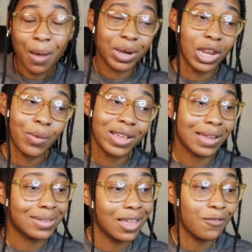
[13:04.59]
But anyways,
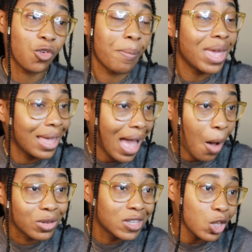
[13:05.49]
that's it for me. I
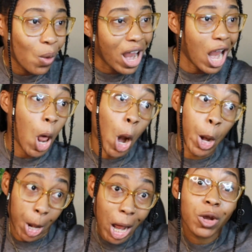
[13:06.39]
will see you in
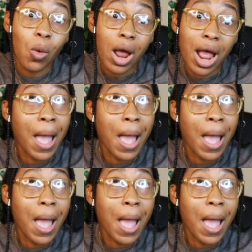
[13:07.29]
the next one.